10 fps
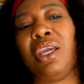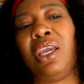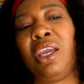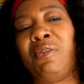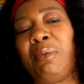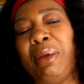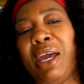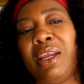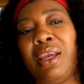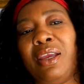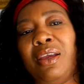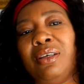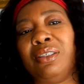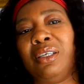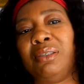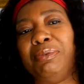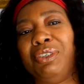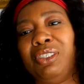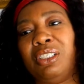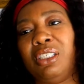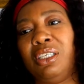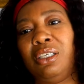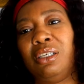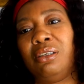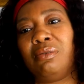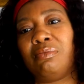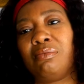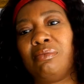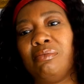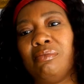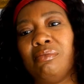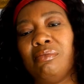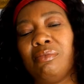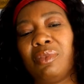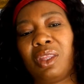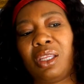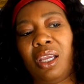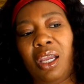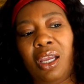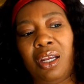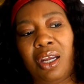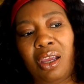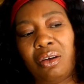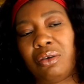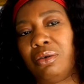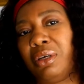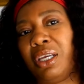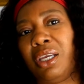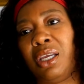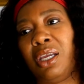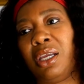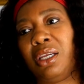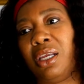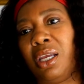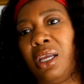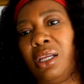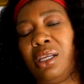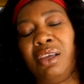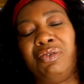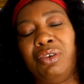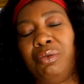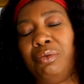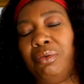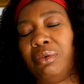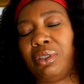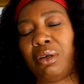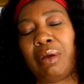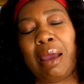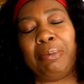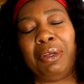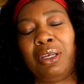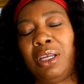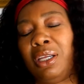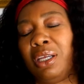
everybody else has been seated and they'll go ahead and if you so happen didn't